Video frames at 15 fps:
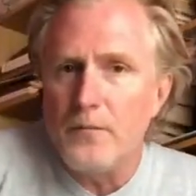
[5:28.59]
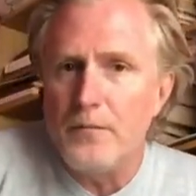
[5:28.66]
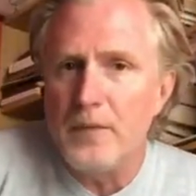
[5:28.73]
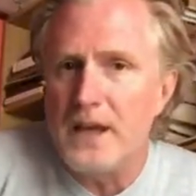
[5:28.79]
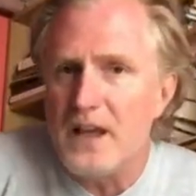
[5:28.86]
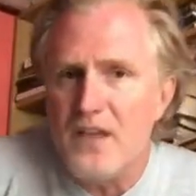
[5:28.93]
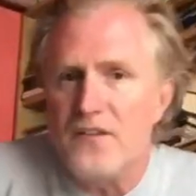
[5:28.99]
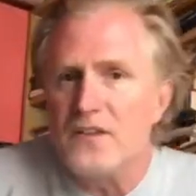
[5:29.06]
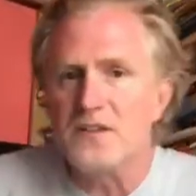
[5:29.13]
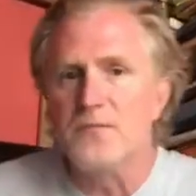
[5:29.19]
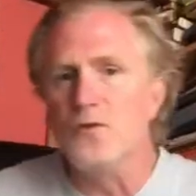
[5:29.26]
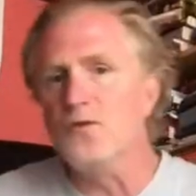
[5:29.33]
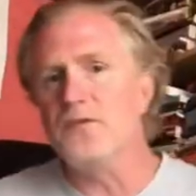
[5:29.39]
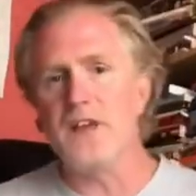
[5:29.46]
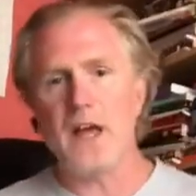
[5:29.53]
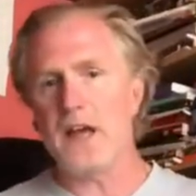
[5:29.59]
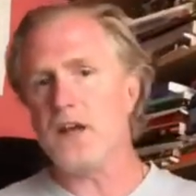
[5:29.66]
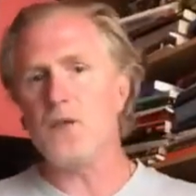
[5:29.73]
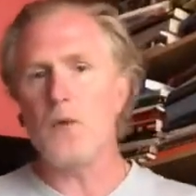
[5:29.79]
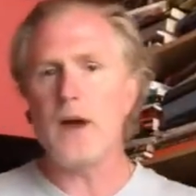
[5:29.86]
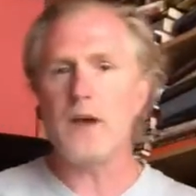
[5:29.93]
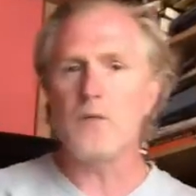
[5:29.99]
be in this movie
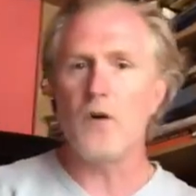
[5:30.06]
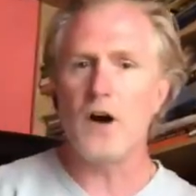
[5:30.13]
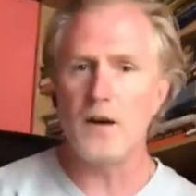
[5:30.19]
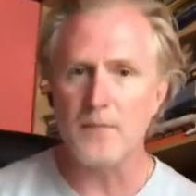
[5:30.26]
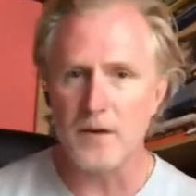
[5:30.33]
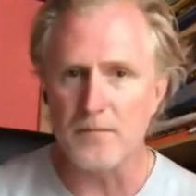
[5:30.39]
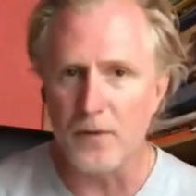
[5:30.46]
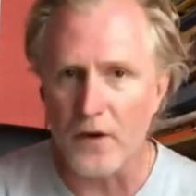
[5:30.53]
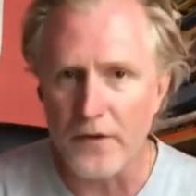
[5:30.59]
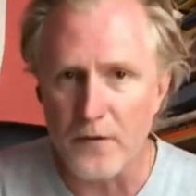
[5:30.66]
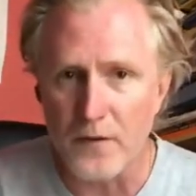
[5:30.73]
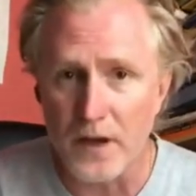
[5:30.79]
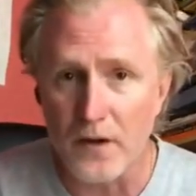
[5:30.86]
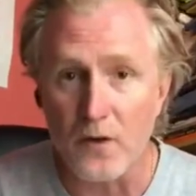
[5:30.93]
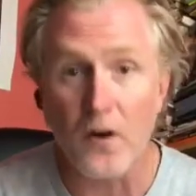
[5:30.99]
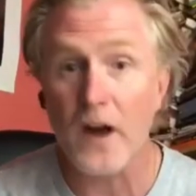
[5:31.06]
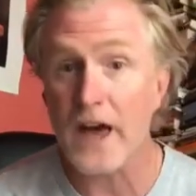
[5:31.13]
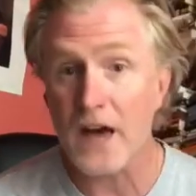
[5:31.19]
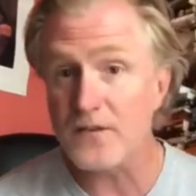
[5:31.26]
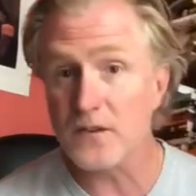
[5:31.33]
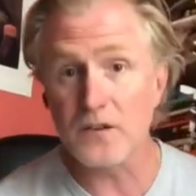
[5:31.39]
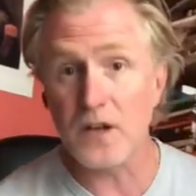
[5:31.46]
anyway, why am I bothering, or I
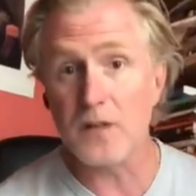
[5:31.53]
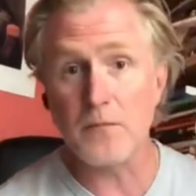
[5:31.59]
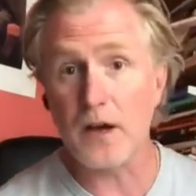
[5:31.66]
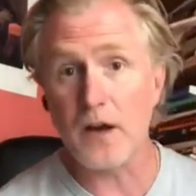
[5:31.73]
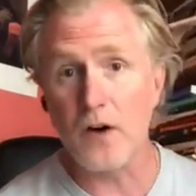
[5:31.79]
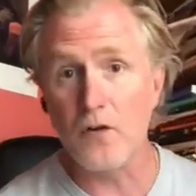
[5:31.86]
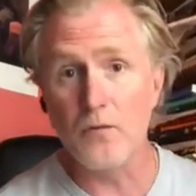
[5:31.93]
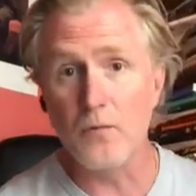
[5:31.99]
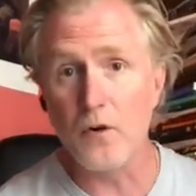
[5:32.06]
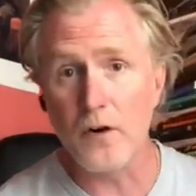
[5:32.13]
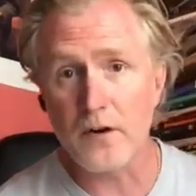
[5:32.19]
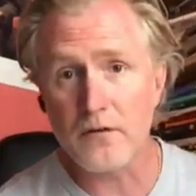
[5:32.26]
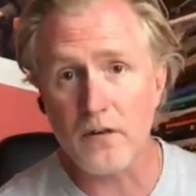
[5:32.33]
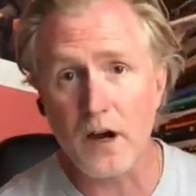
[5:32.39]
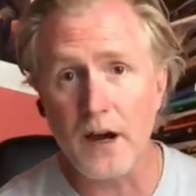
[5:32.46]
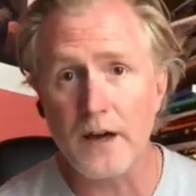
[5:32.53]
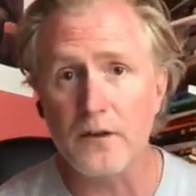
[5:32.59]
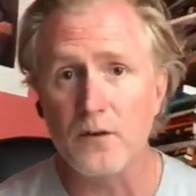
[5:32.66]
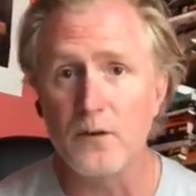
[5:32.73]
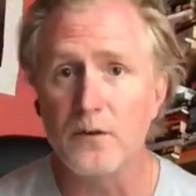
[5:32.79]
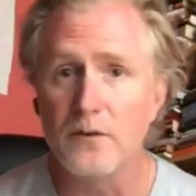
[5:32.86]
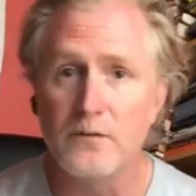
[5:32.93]
haven't done my homework right,
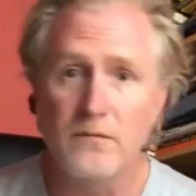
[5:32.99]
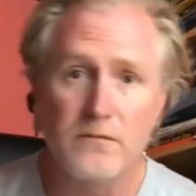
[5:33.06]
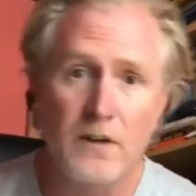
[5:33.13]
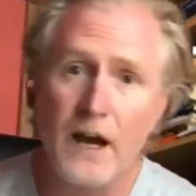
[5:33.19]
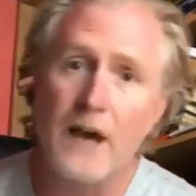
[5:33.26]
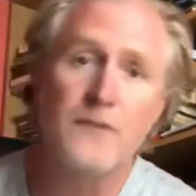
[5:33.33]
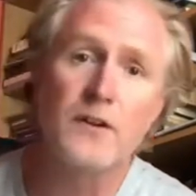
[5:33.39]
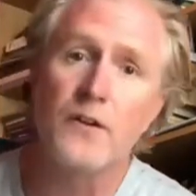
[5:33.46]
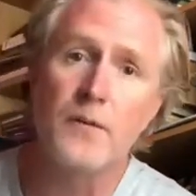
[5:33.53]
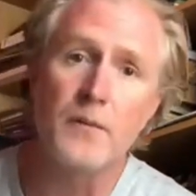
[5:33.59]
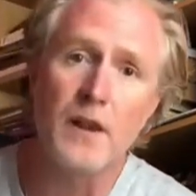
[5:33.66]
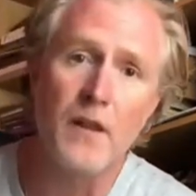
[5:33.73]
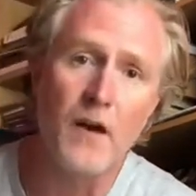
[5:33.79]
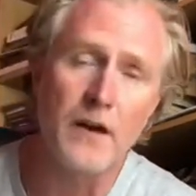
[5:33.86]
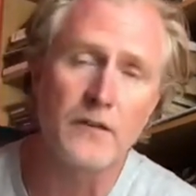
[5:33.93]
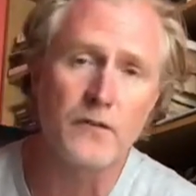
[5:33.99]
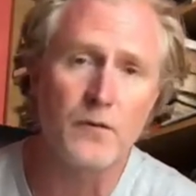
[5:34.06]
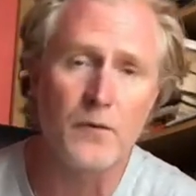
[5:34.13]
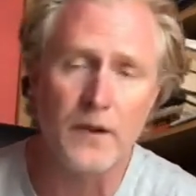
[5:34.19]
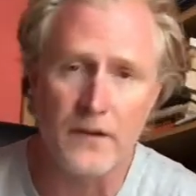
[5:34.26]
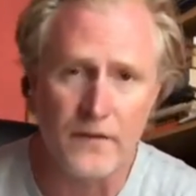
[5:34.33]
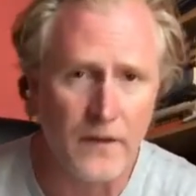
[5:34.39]
or I haven't learnt my lines, or
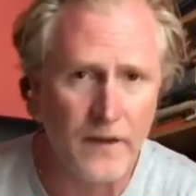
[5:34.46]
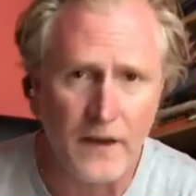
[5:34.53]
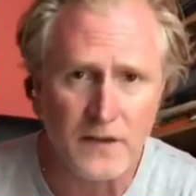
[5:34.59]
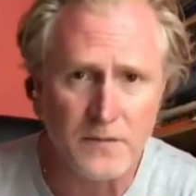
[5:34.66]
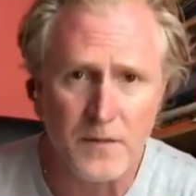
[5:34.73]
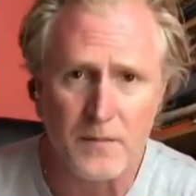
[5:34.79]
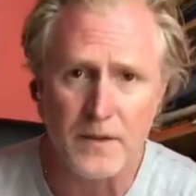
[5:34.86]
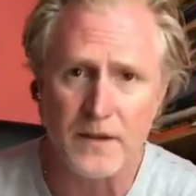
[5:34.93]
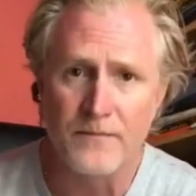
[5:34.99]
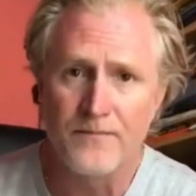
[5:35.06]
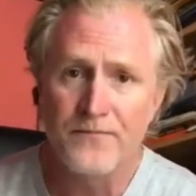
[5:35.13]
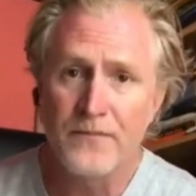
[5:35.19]
whatever the case may be.